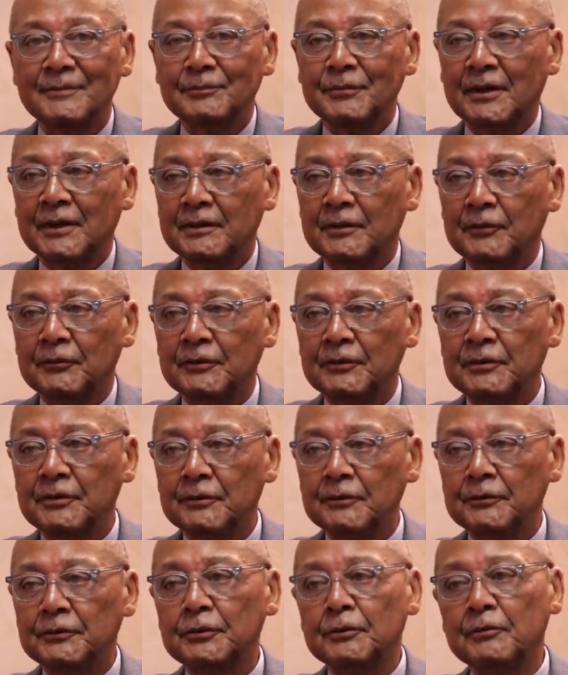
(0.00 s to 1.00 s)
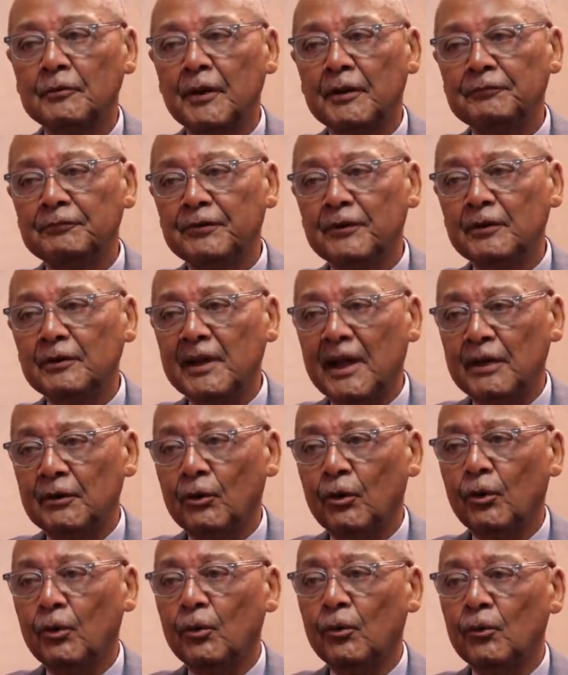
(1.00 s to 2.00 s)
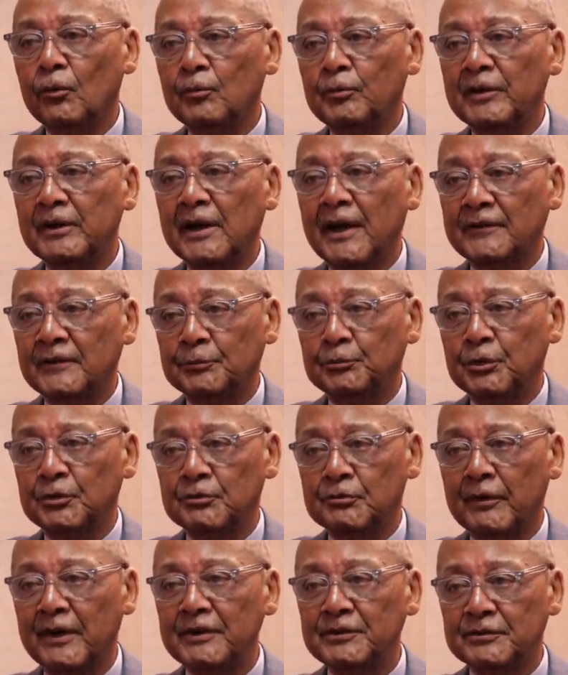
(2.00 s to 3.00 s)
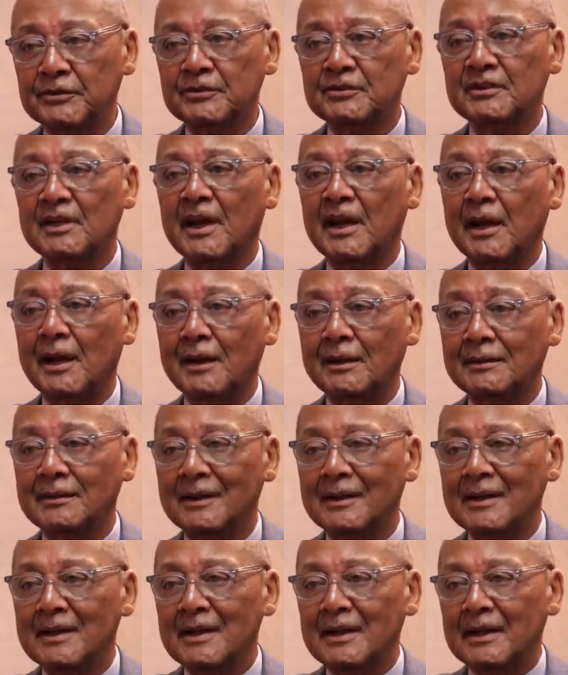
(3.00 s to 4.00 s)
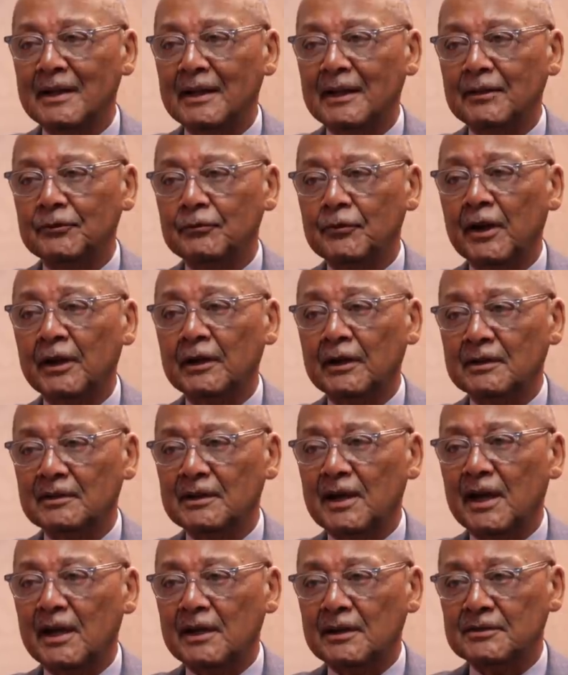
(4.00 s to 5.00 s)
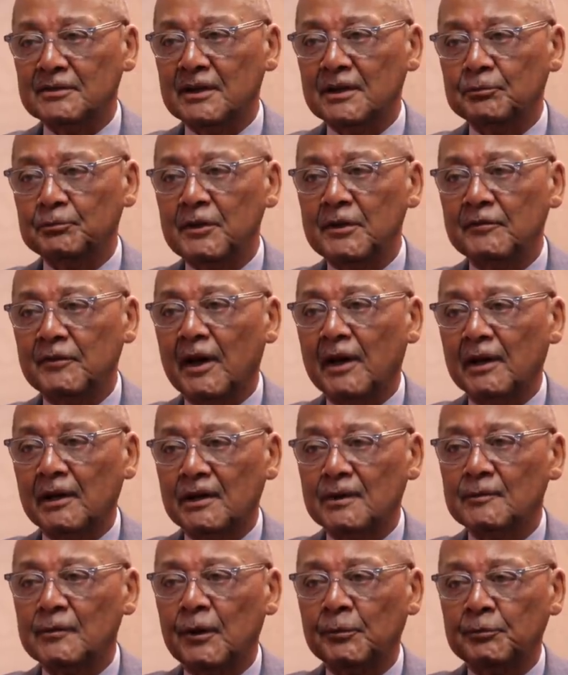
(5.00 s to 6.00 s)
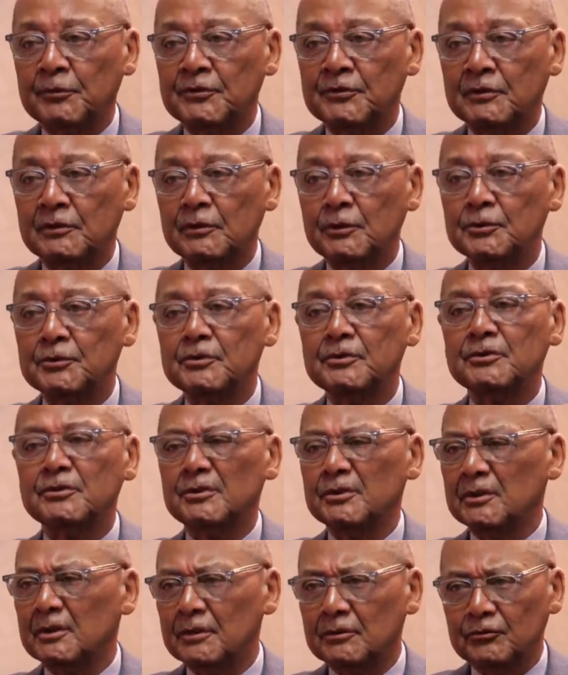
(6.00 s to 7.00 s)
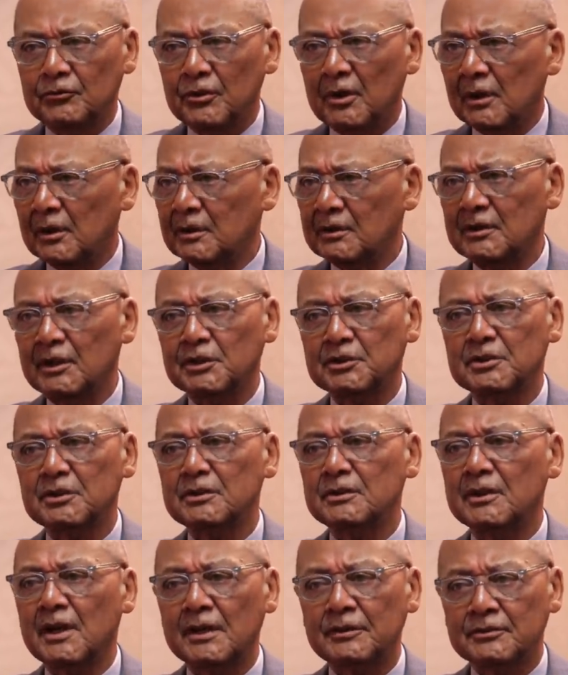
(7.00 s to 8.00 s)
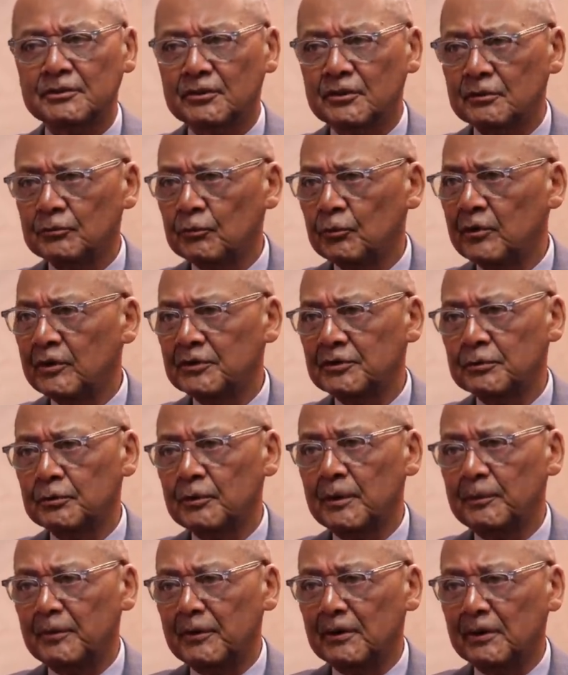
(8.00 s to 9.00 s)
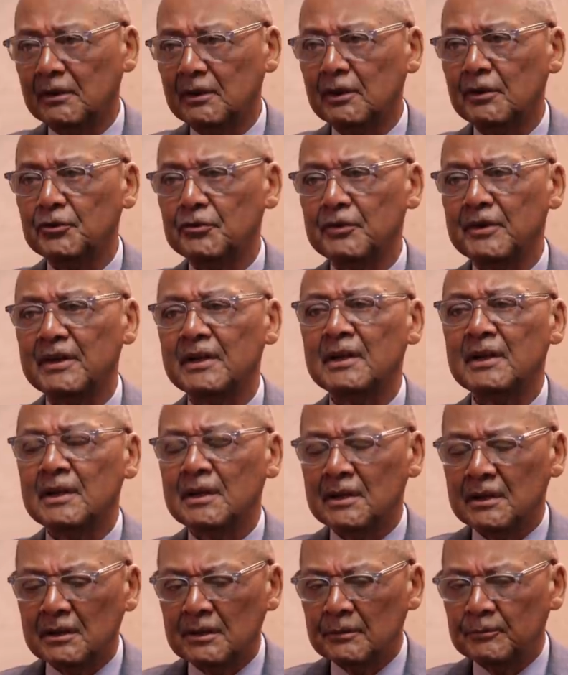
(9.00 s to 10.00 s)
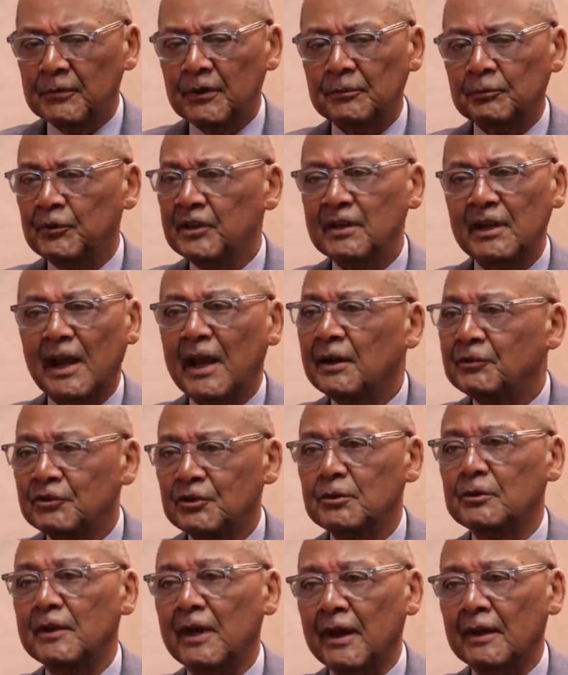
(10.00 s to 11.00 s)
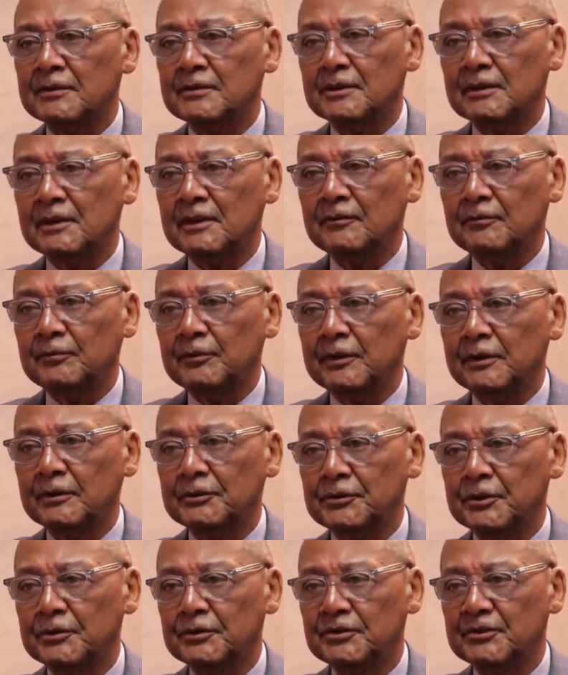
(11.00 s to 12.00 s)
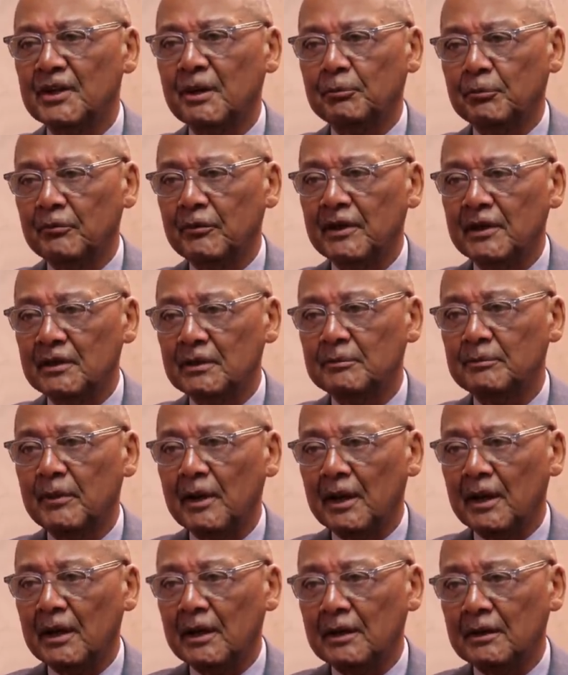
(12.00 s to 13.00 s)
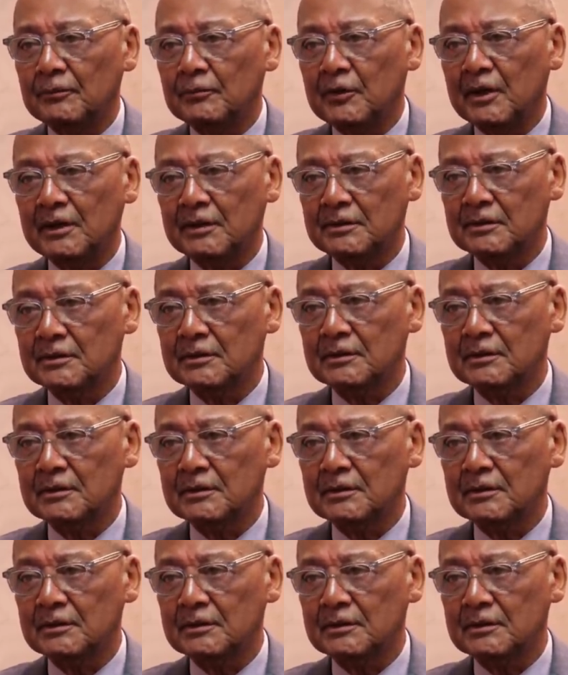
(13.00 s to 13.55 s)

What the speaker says: But to fill that hole, we got to put race aside and recognize that we've got to come up with solutions to the drug addiction that's sweeping the country. But we can't do that if we're just separated by race.